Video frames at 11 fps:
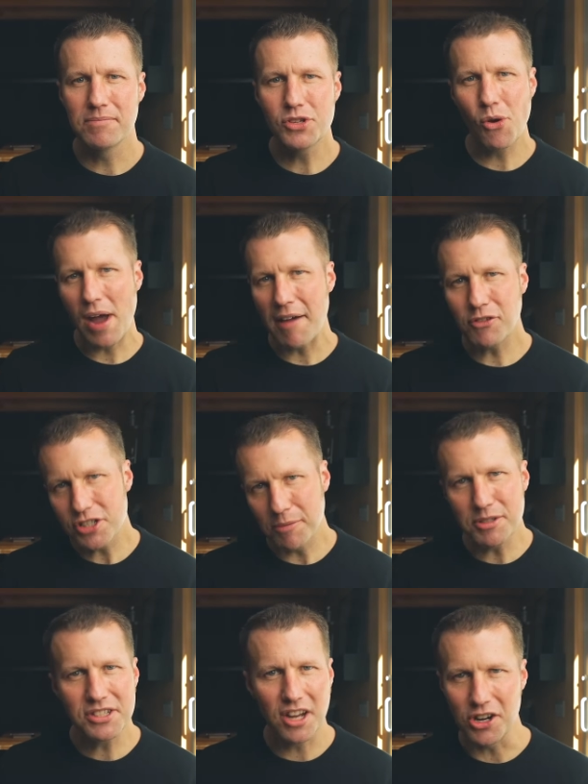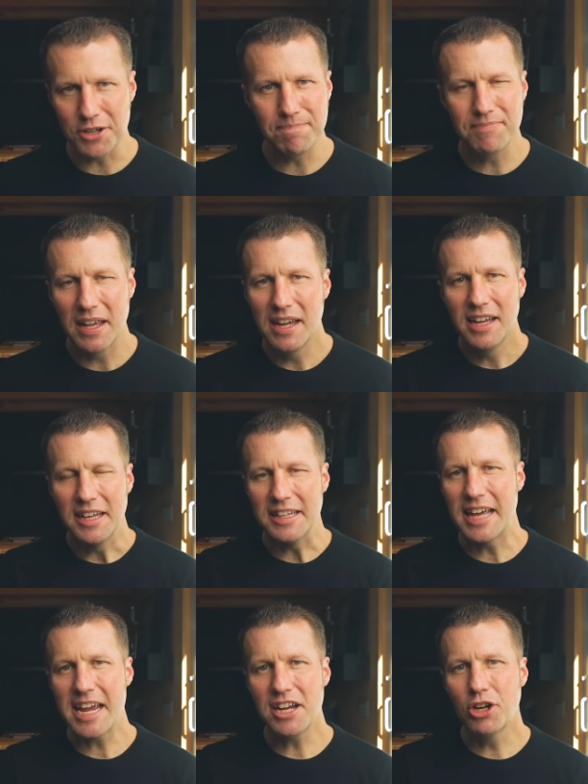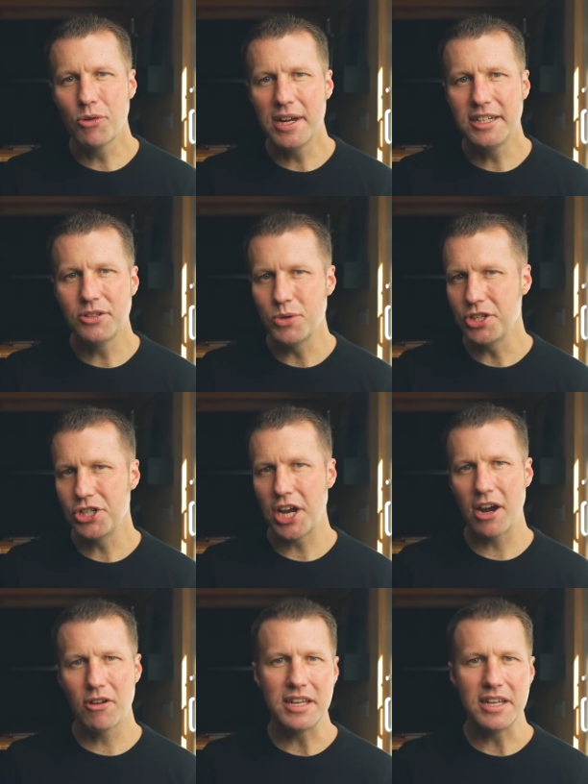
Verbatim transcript: So after some discussion, they agreed to share